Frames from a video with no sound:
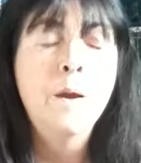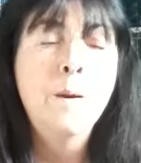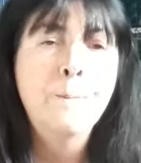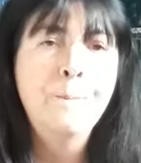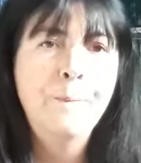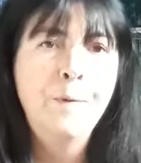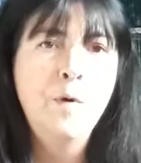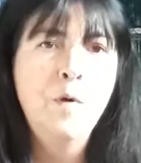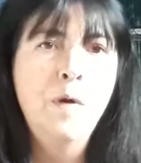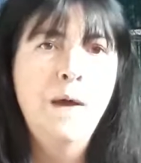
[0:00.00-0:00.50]

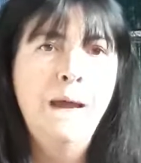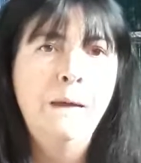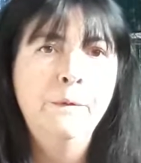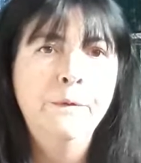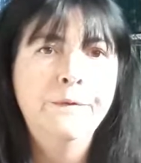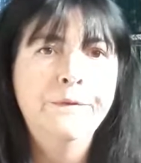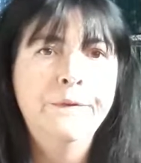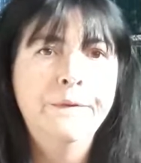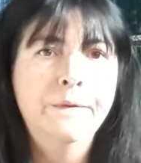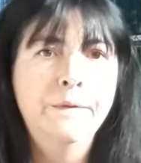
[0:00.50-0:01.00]
But I
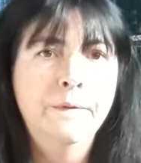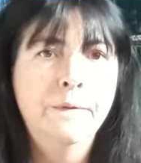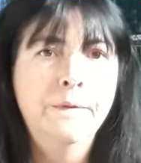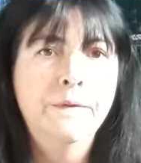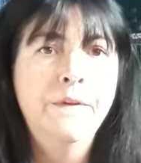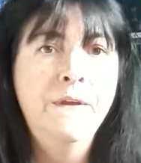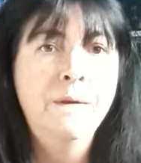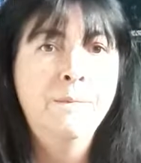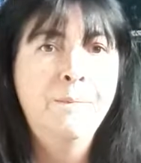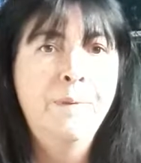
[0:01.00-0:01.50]
was
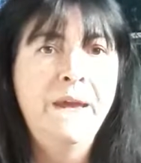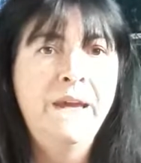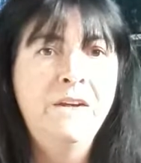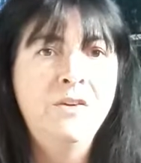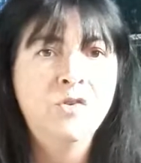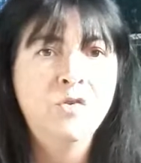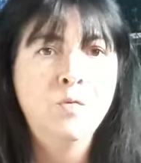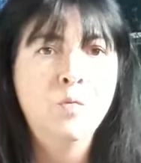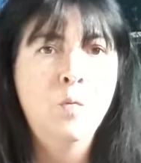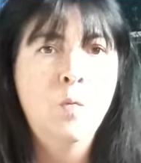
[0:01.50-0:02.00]
the
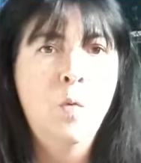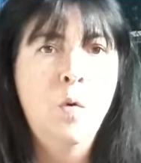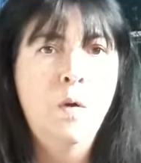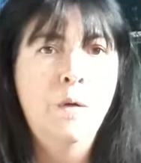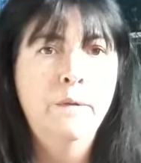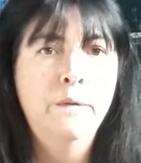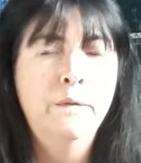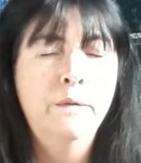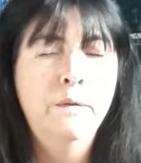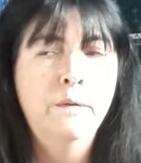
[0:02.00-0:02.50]
impatient
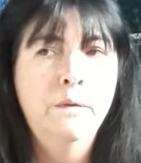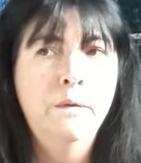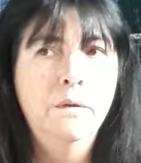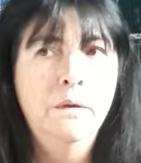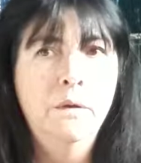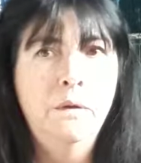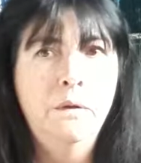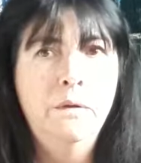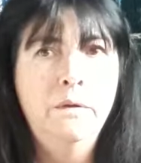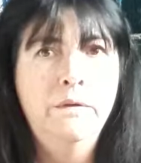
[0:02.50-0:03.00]
one,
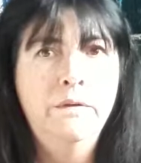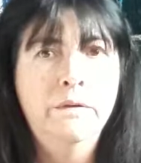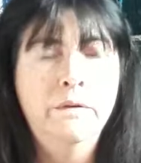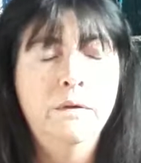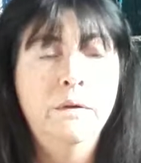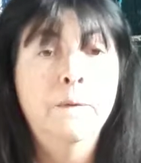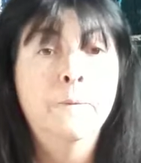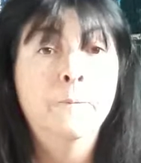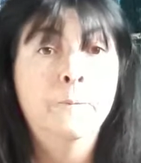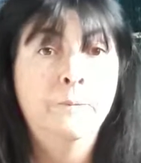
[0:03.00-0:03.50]
and
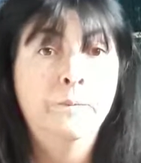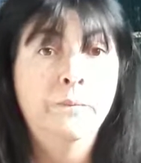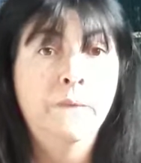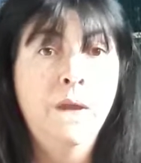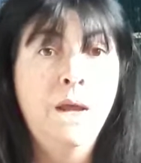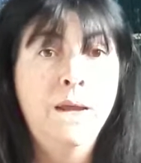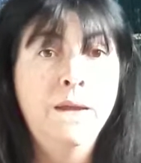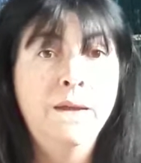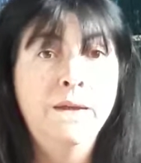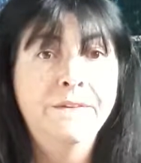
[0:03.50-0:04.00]

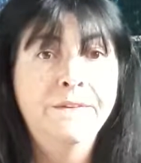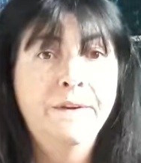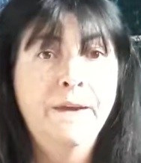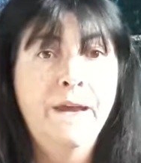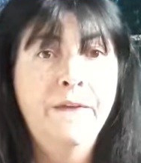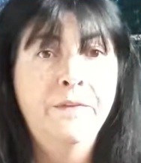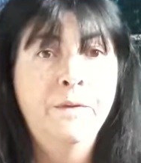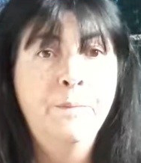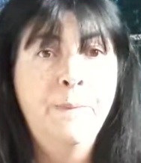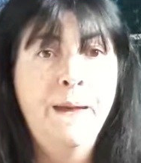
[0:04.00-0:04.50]
I had to
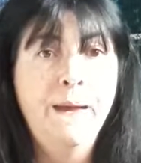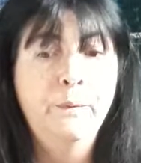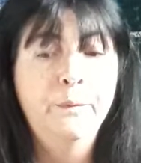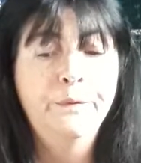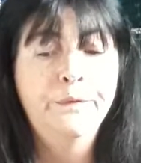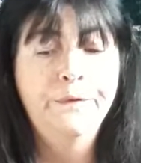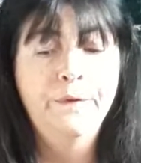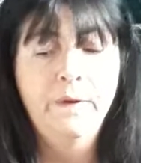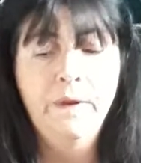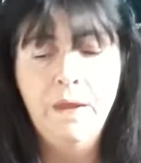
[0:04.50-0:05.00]
get them
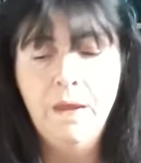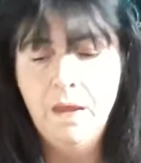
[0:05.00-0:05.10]
out.